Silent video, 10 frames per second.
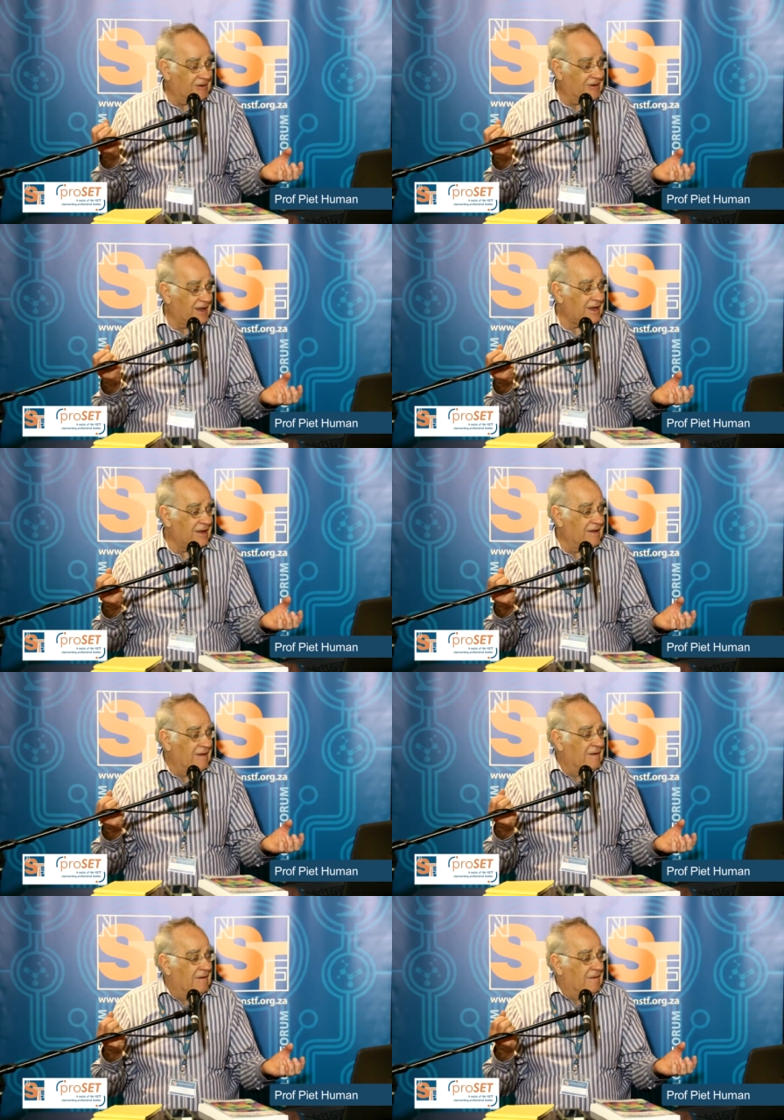Okay?
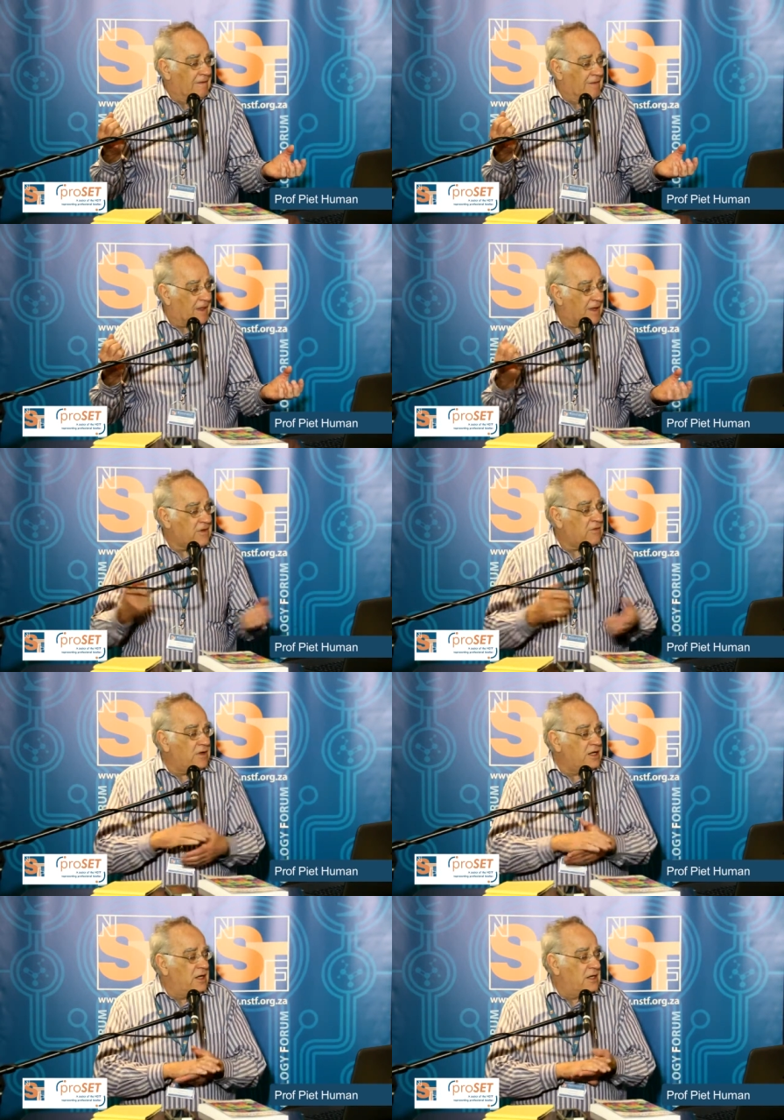I think
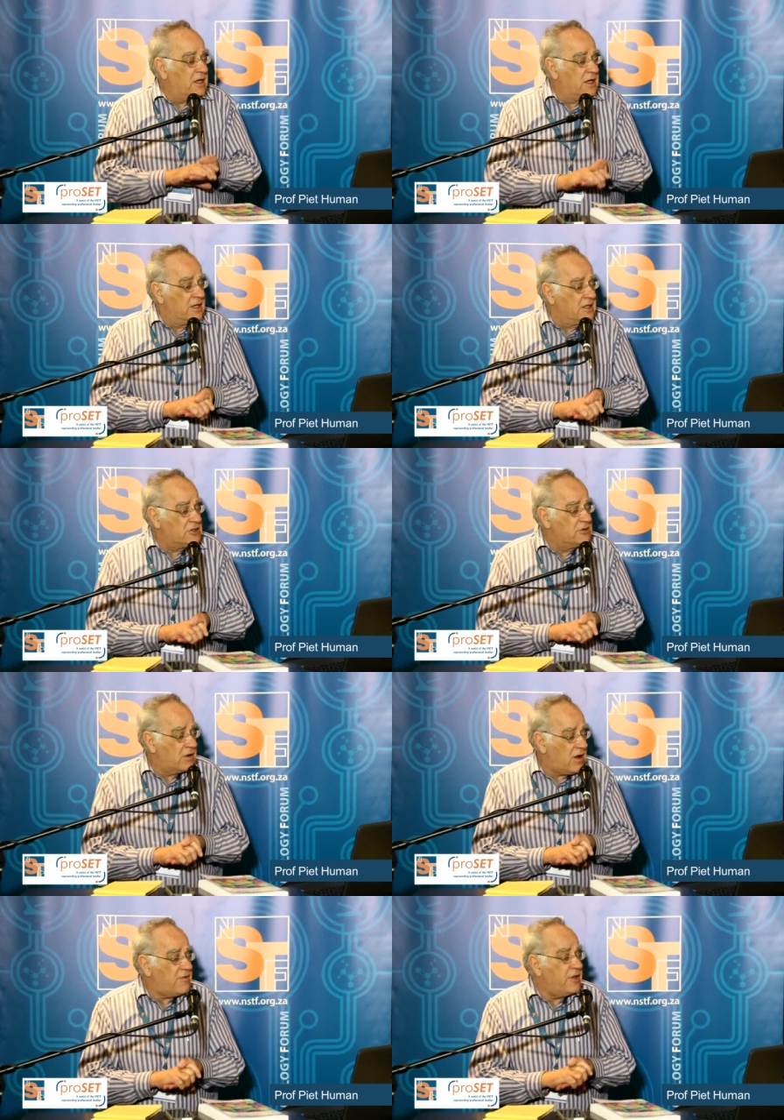we should
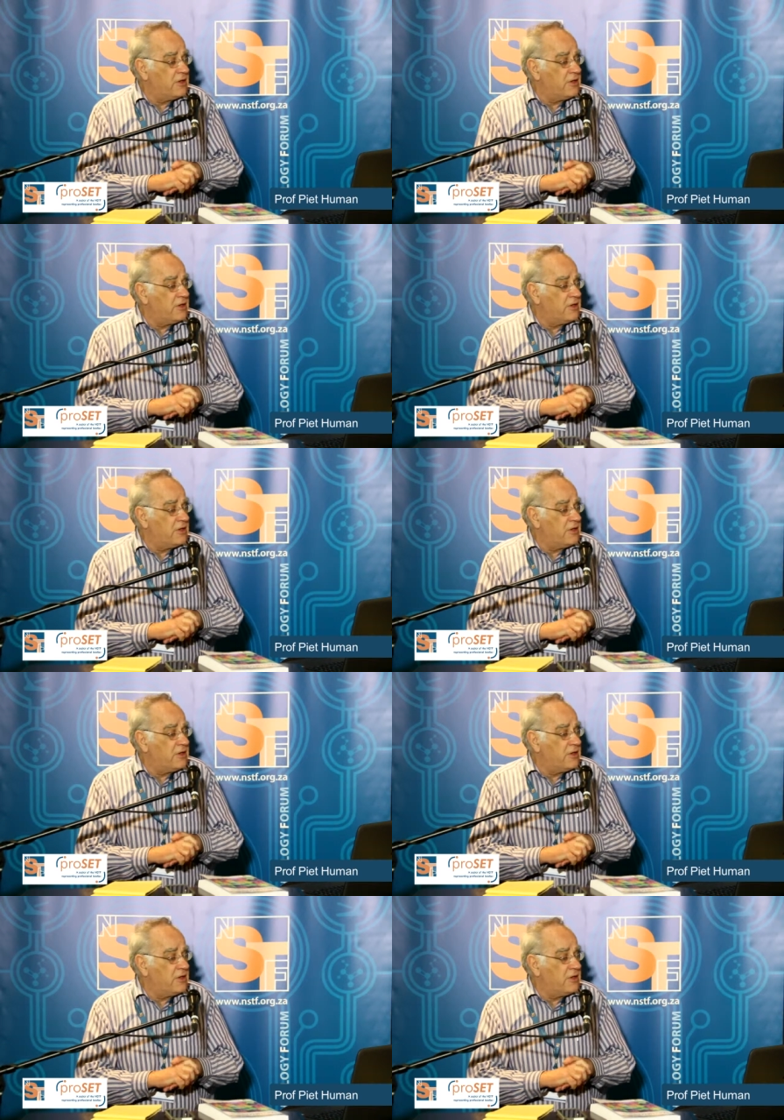rather